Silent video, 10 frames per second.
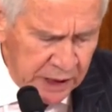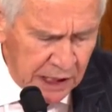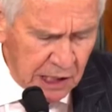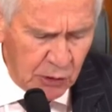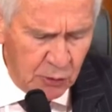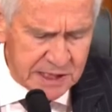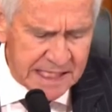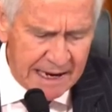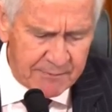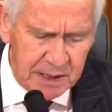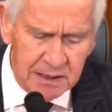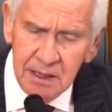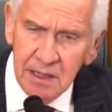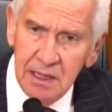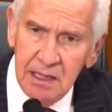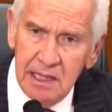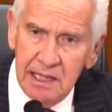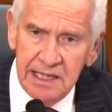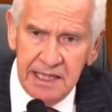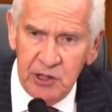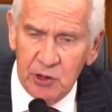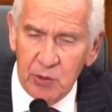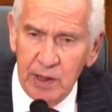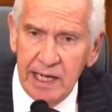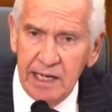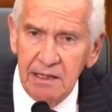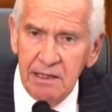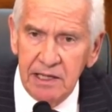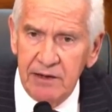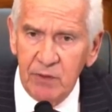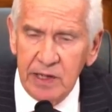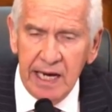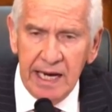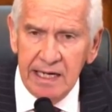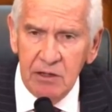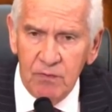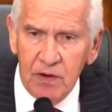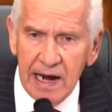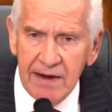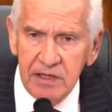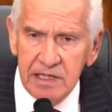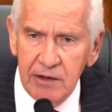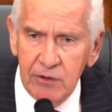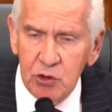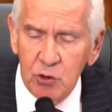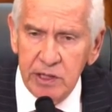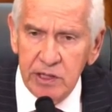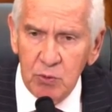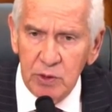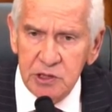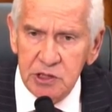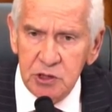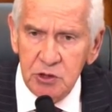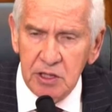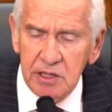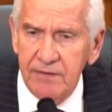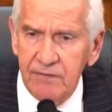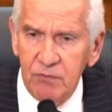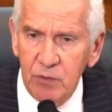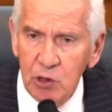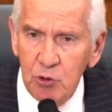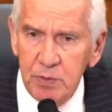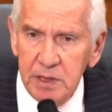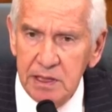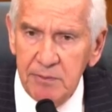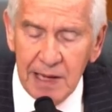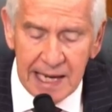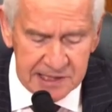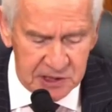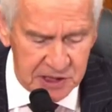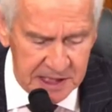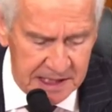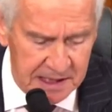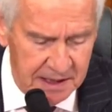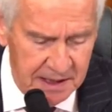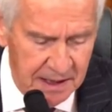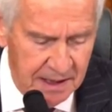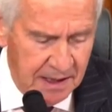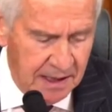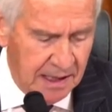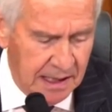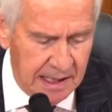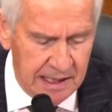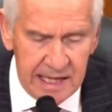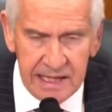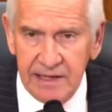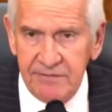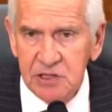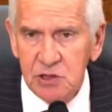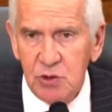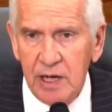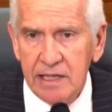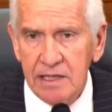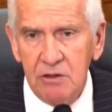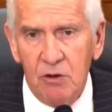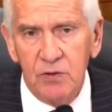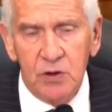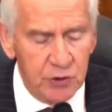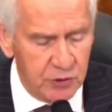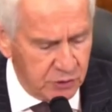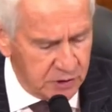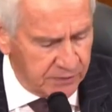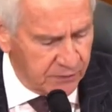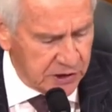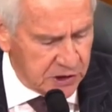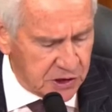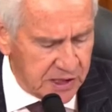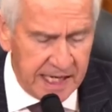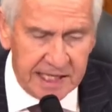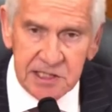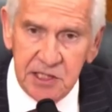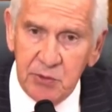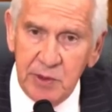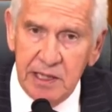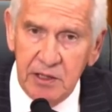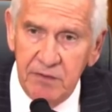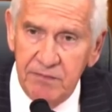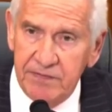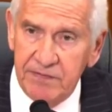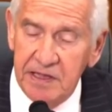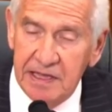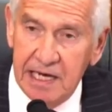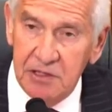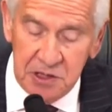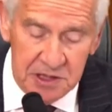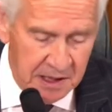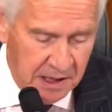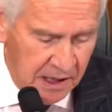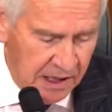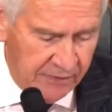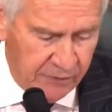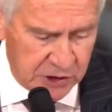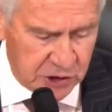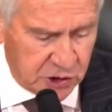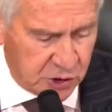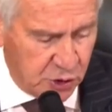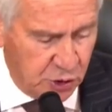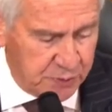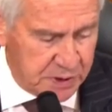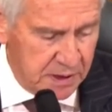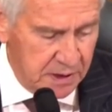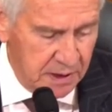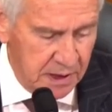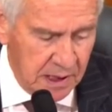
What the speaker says: When you look at what's happened in Ukraine, they've regained over half the territory that Russia's took. They've reopened the Black Sea, and they've stricken over 2/3 of Russia's tanks and 315,000 of Russia's troops.